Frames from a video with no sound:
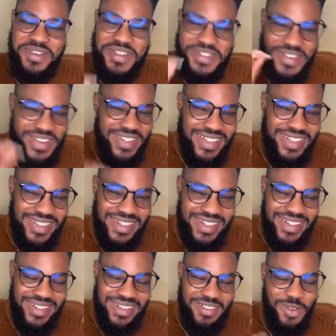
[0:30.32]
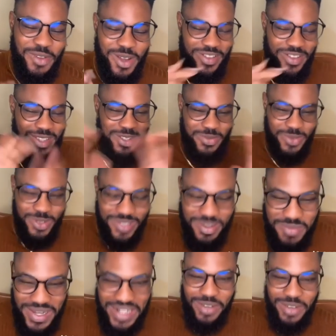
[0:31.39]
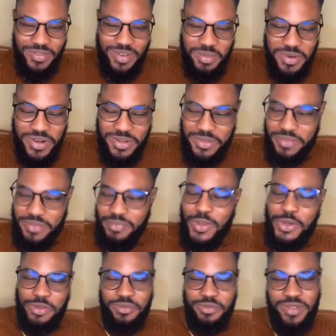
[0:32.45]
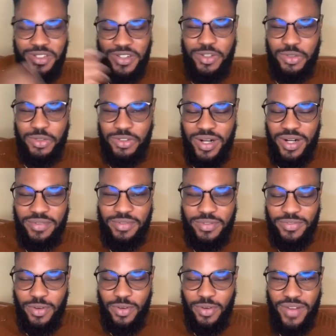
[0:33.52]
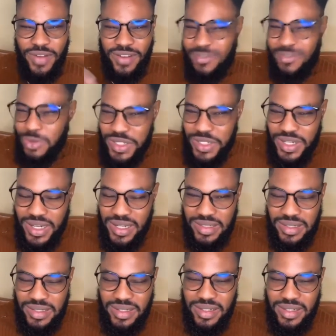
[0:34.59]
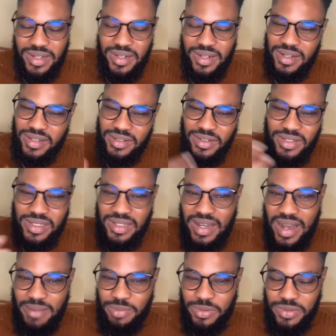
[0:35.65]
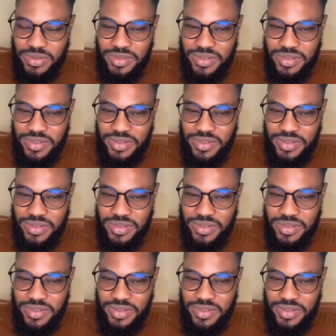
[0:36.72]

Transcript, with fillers: three days. Wait, first of all, the beginning of the miracle, you've been trying to travel for over four years. That's no? it.